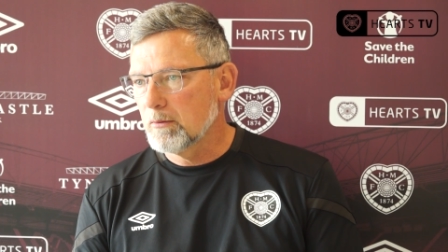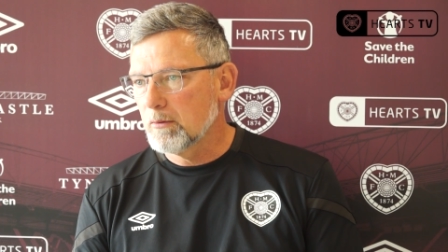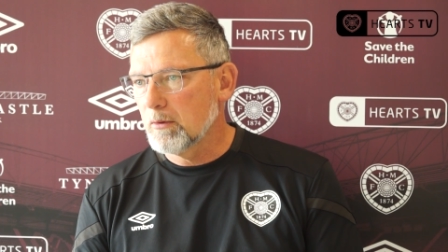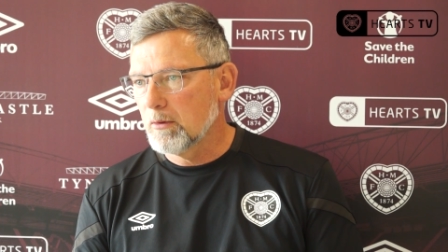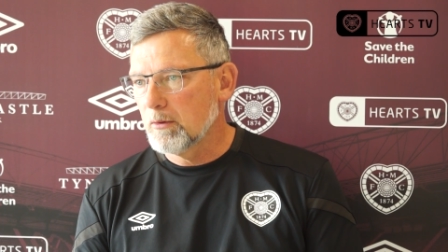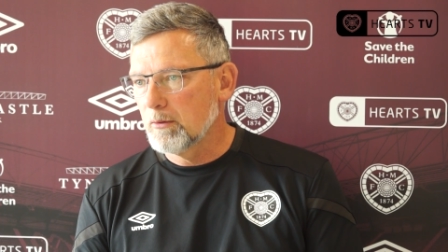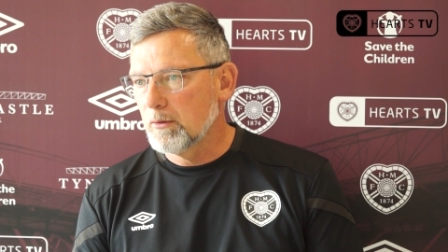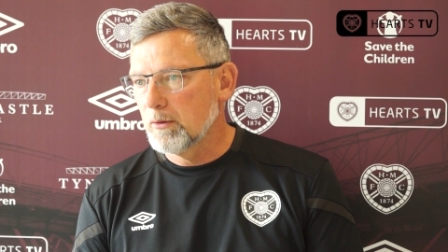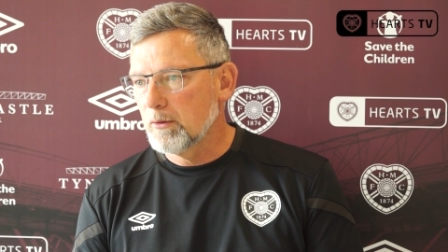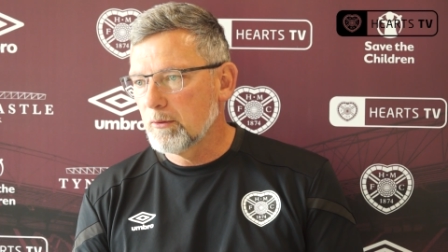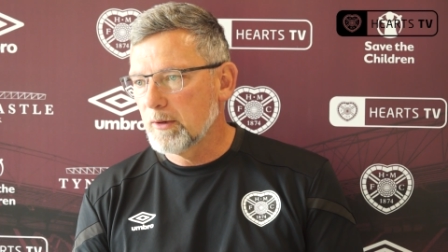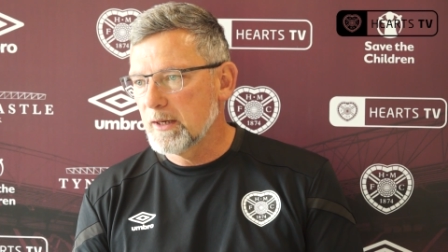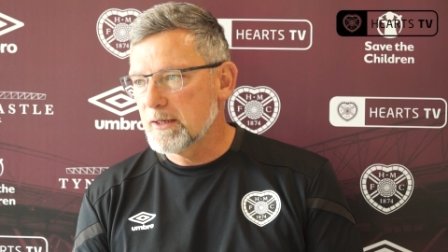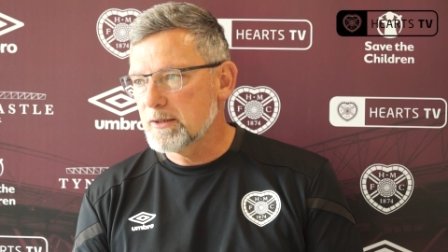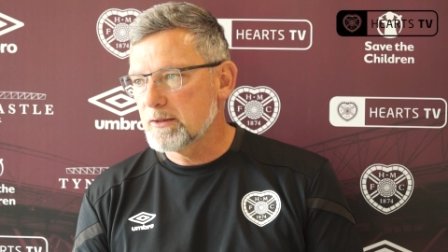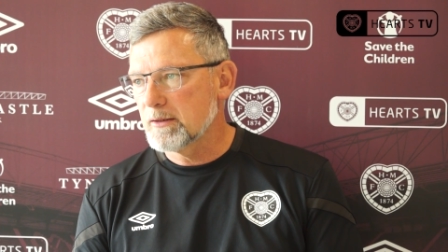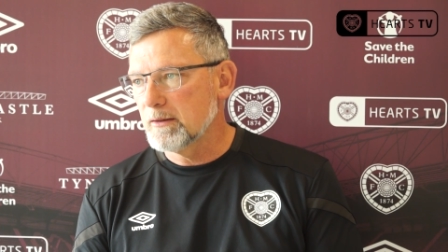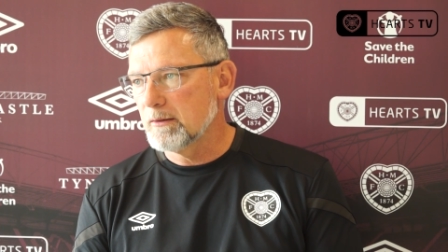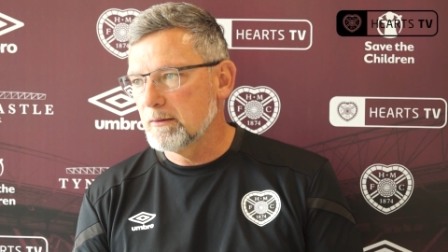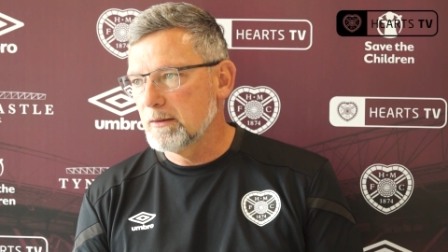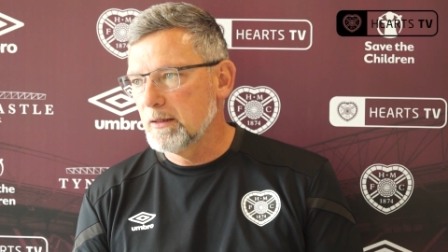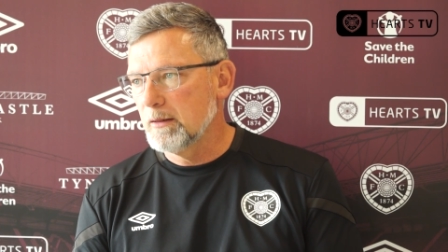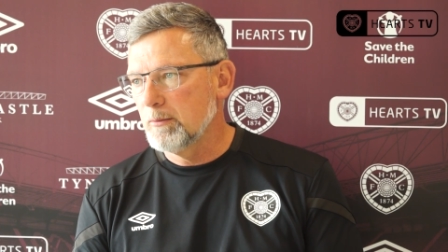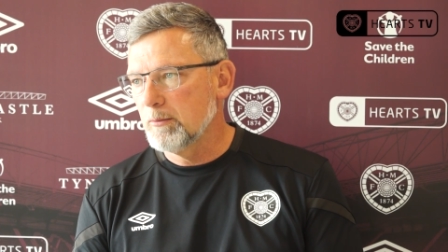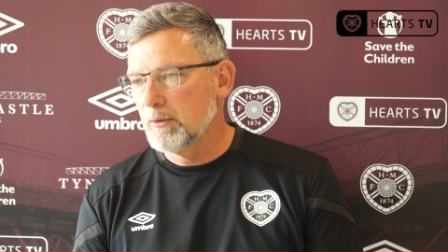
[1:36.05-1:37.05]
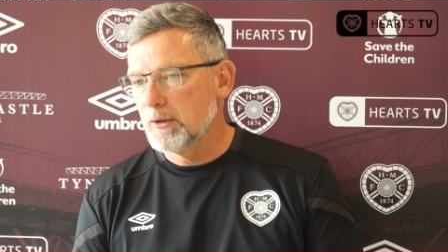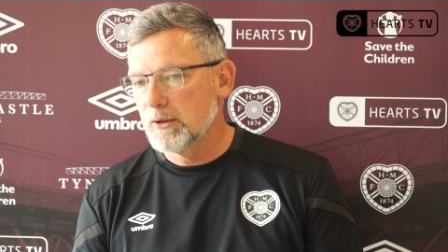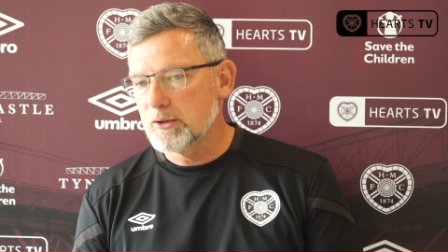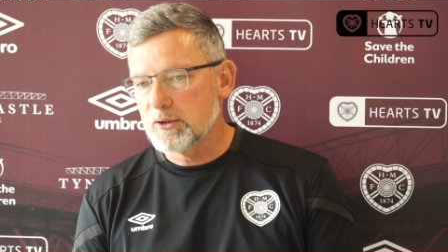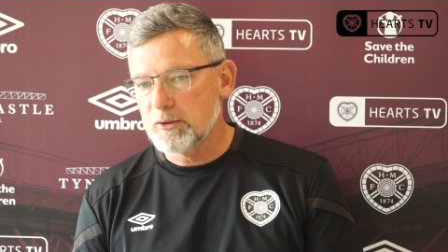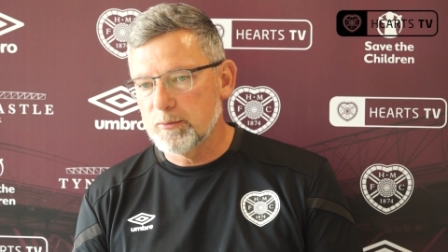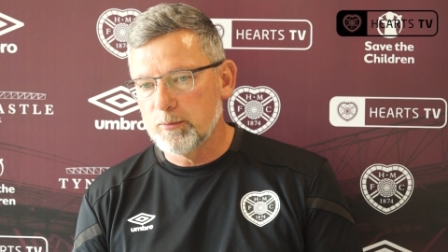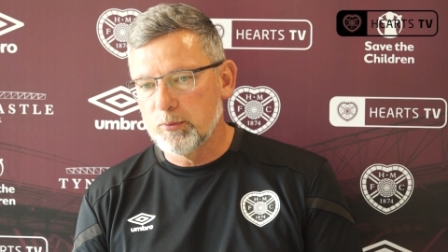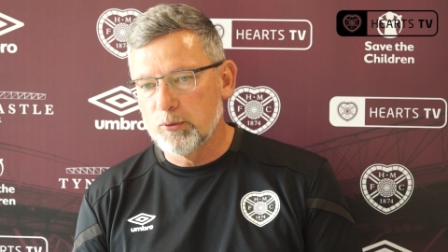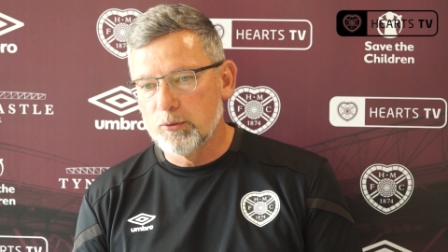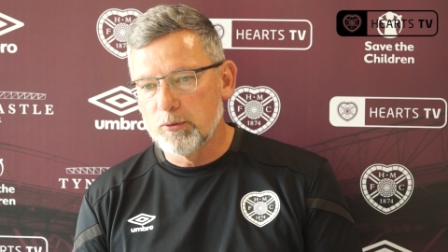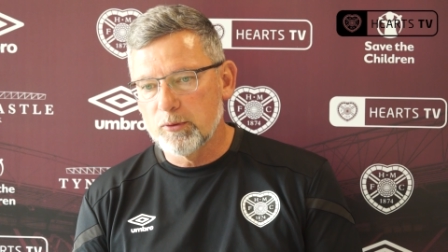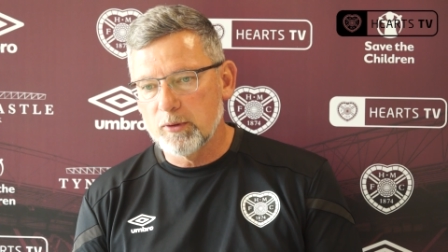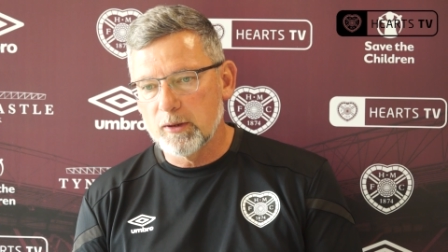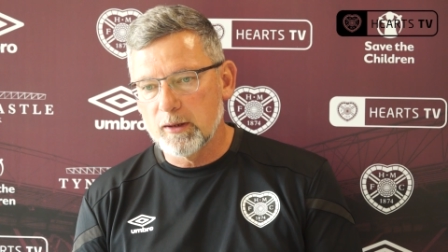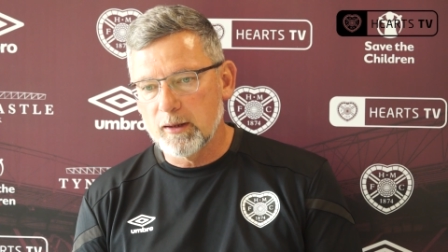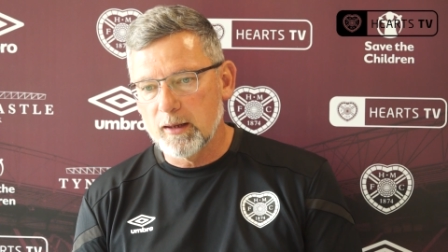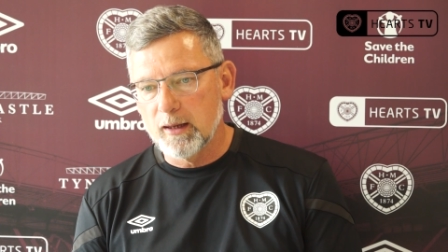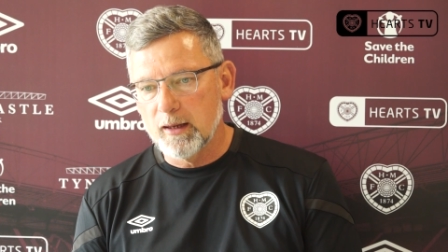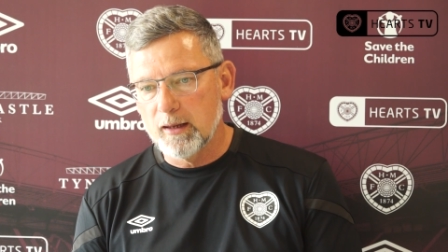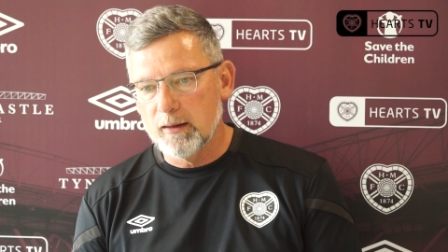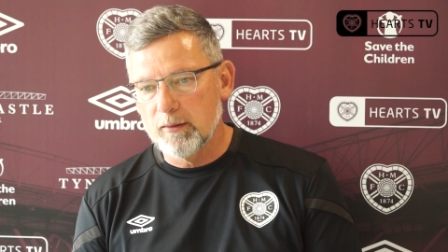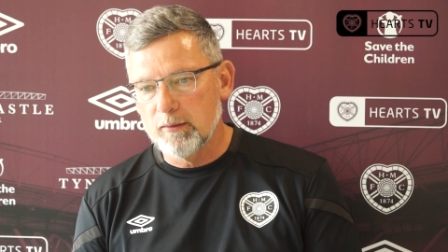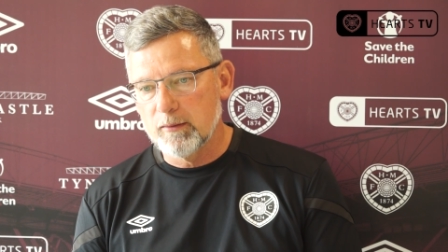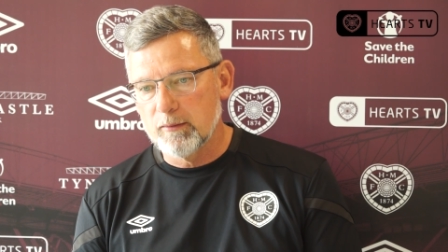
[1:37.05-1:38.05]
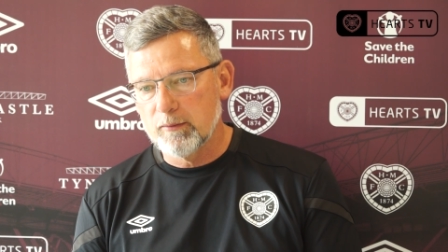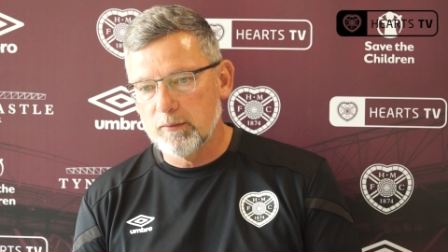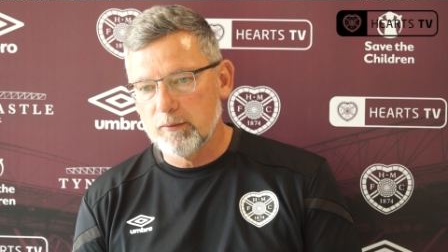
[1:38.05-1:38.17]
on the rest of the team and the support they get